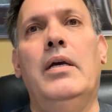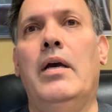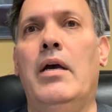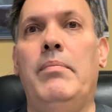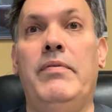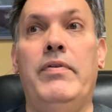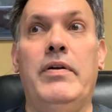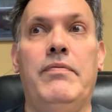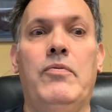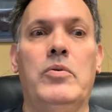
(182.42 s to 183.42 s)
I've been
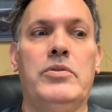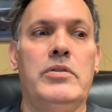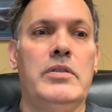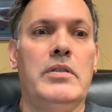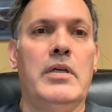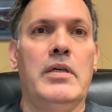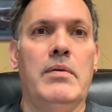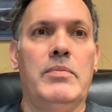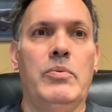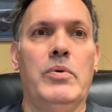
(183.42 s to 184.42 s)
very fortunate. I
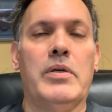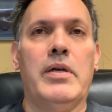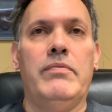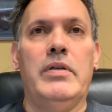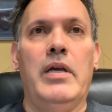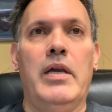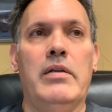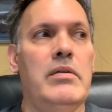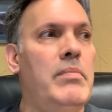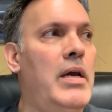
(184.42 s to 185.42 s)
come to work every day
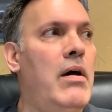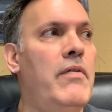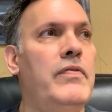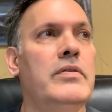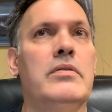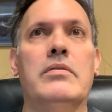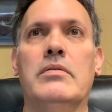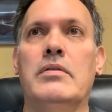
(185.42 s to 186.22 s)
into my office.